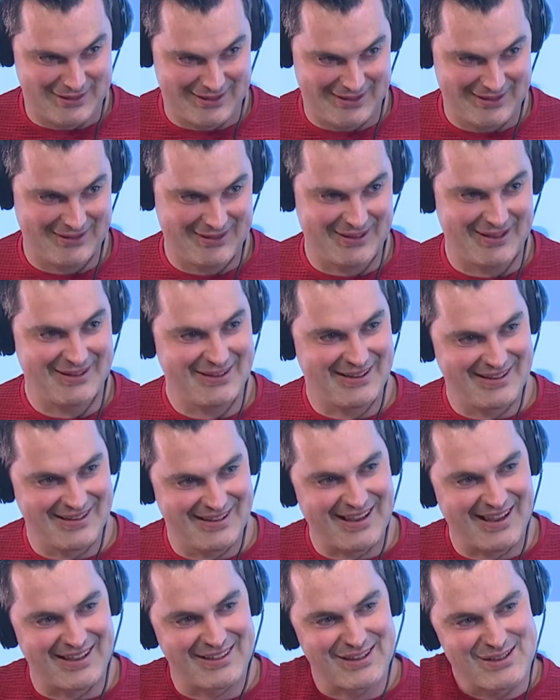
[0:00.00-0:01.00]
Uh, yeah.
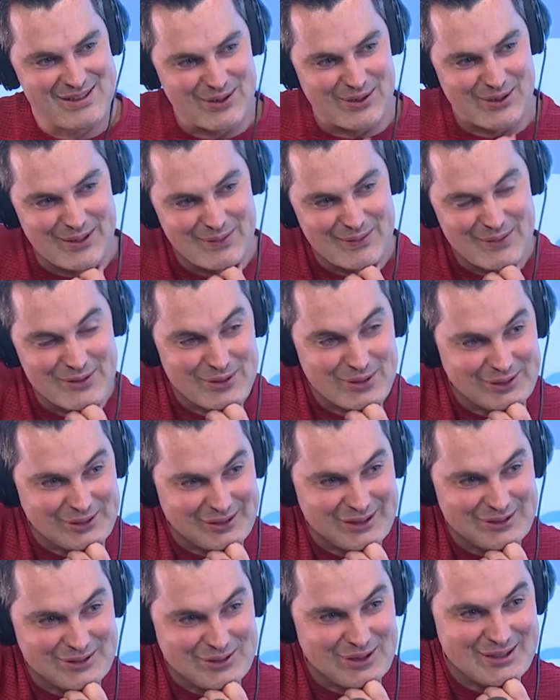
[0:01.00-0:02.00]
The, the, story of the drug
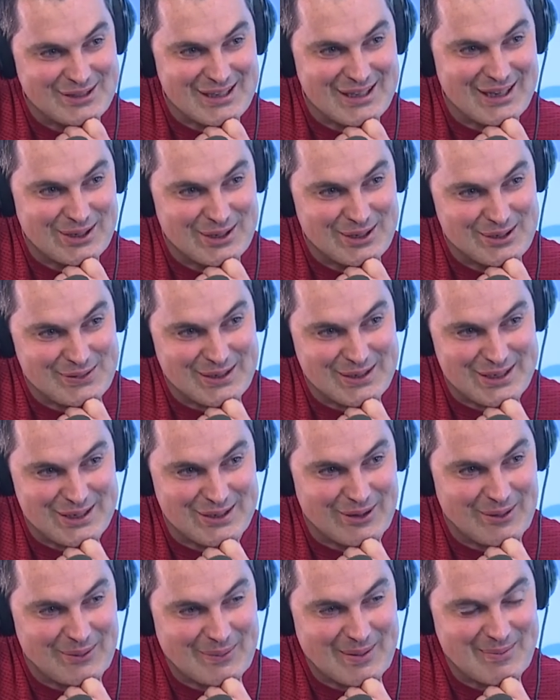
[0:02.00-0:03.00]
the drug dealer whose fishing
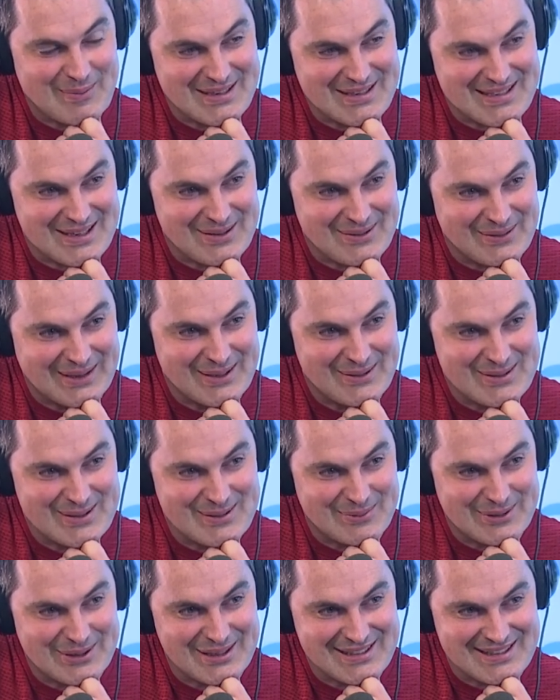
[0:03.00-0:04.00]
rod went missing when he was
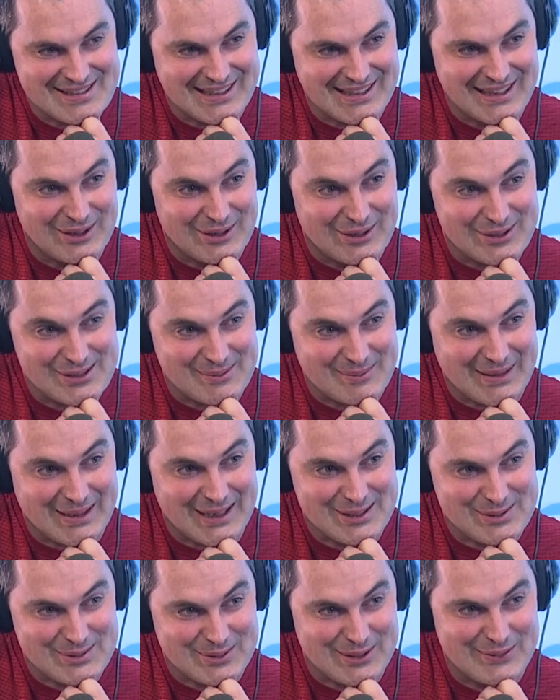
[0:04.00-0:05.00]
in prison, and he lost the
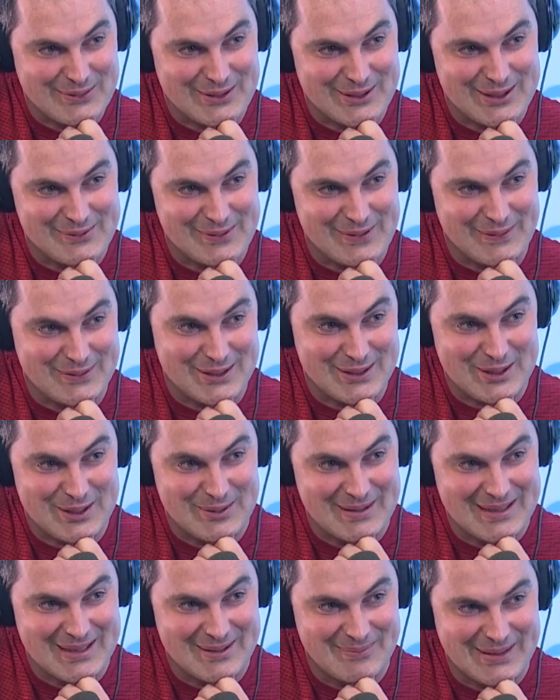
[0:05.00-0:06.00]
password for his fifty two
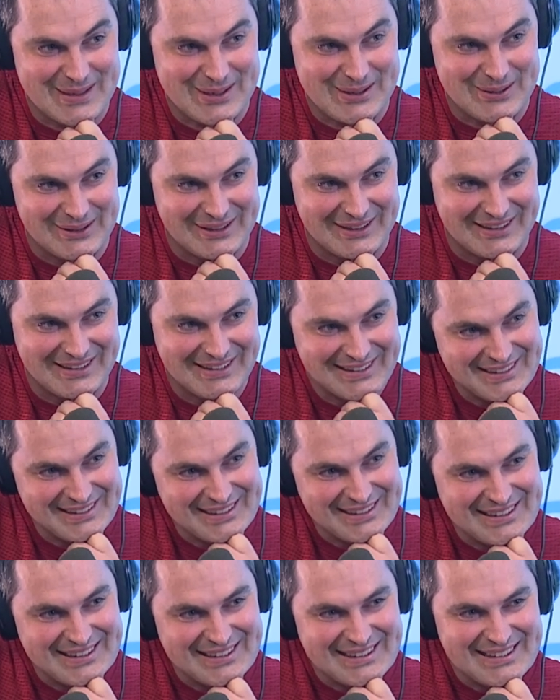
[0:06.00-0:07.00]
million Bitcoin.
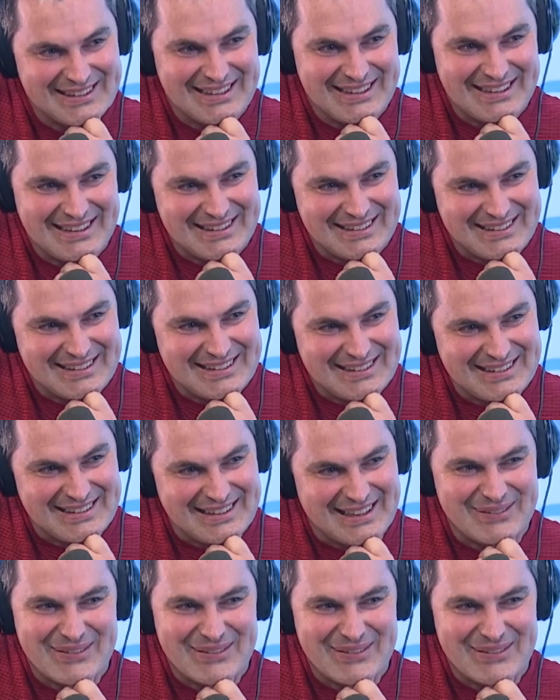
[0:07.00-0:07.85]
Yeah, did he?